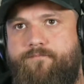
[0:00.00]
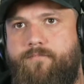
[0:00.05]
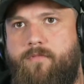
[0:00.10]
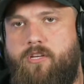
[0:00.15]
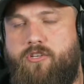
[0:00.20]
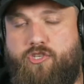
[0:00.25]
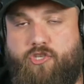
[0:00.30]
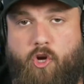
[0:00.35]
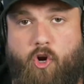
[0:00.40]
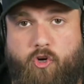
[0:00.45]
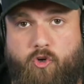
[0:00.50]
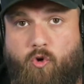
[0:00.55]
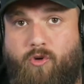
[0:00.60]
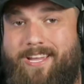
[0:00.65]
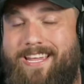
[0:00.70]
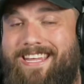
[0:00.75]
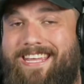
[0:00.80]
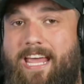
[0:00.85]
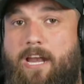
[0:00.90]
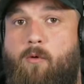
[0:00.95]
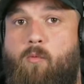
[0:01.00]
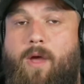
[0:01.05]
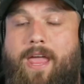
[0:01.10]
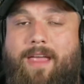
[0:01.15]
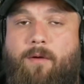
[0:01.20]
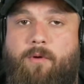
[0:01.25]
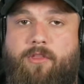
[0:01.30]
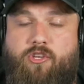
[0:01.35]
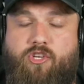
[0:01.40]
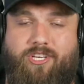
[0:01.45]
Circle can get
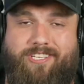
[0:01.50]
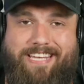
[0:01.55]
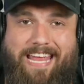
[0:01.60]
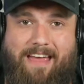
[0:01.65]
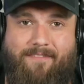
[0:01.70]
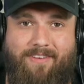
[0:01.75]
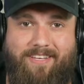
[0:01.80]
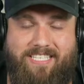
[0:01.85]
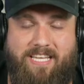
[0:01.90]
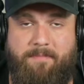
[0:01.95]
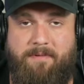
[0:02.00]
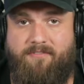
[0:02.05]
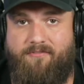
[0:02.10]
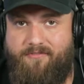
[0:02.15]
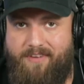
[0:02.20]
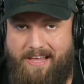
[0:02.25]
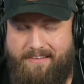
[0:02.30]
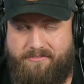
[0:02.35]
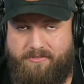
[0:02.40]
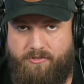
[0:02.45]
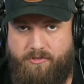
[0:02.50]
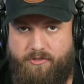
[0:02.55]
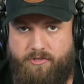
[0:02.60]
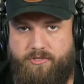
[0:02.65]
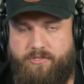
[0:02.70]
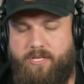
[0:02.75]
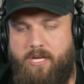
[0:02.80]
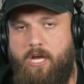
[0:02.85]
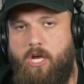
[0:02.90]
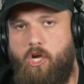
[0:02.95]
away with just having some
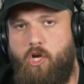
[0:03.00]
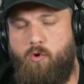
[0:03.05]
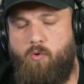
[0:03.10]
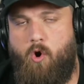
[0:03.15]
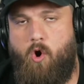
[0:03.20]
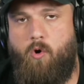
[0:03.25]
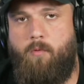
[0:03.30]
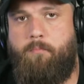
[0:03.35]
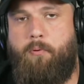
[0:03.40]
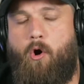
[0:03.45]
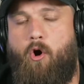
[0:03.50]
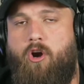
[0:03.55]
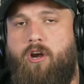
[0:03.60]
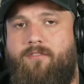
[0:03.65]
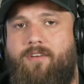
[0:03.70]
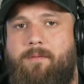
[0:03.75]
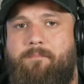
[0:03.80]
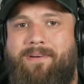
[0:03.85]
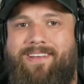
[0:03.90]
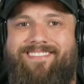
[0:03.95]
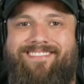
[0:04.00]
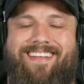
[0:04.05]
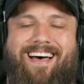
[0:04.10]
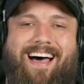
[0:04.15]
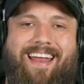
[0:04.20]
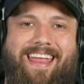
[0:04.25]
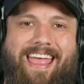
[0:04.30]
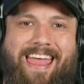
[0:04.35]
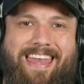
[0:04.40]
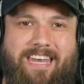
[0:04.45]
investors who own part of it, but
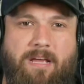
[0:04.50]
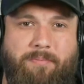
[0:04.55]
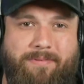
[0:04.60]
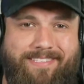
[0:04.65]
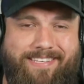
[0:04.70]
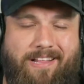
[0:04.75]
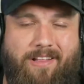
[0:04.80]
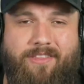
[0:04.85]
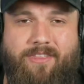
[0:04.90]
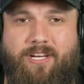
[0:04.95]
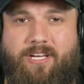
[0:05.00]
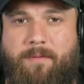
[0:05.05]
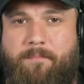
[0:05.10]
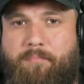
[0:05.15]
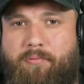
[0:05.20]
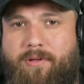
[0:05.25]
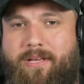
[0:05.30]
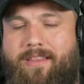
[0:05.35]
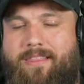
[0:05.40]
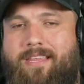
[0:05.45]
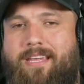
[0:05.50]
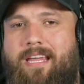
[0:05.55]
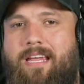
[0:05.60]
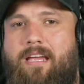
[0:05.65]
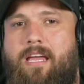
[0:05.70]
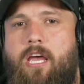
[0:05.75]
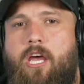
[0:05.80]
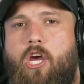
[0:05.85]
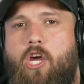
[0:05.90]
not end up selling the complete thing